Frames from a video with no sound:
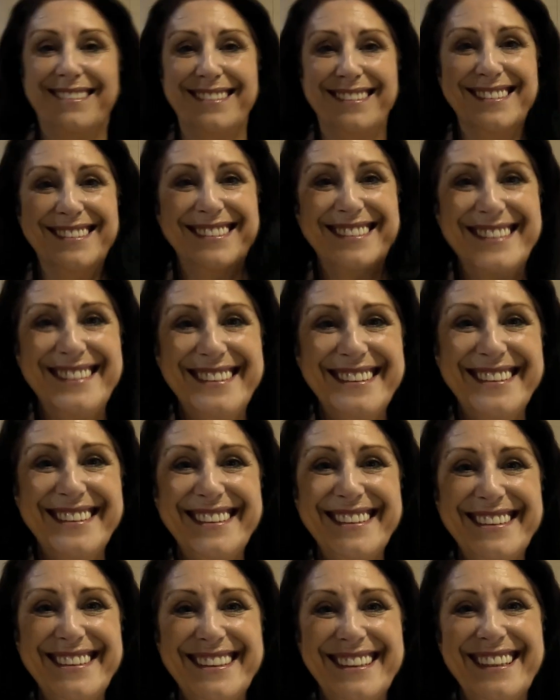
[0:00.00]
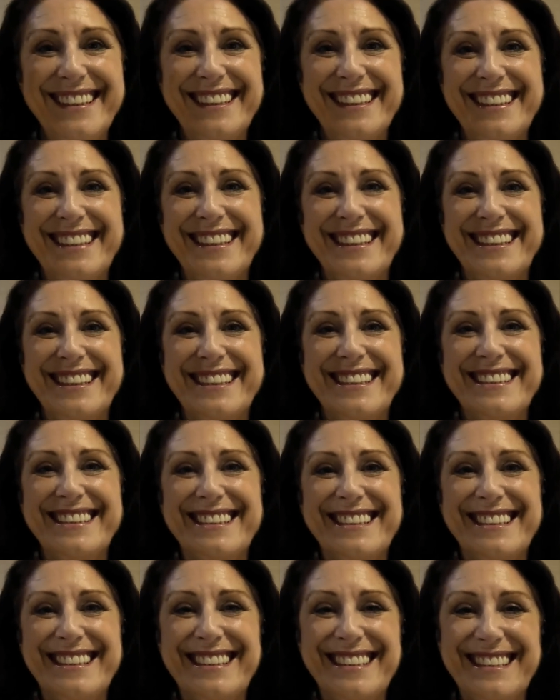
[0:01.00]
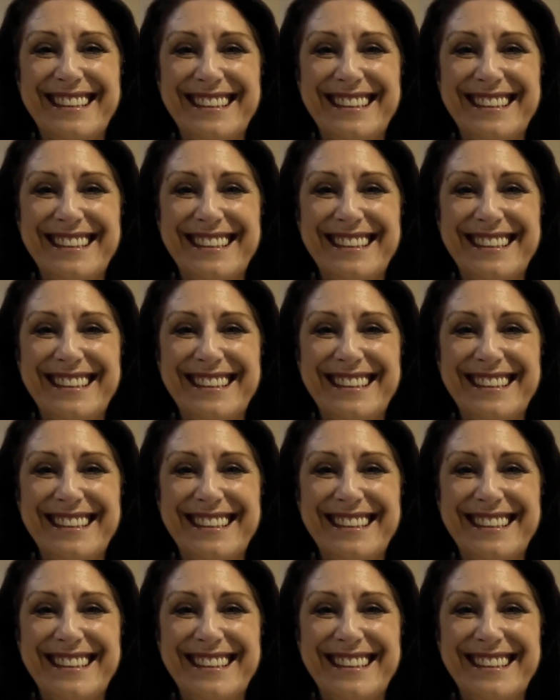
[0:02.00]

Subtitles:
The person shown says nothing.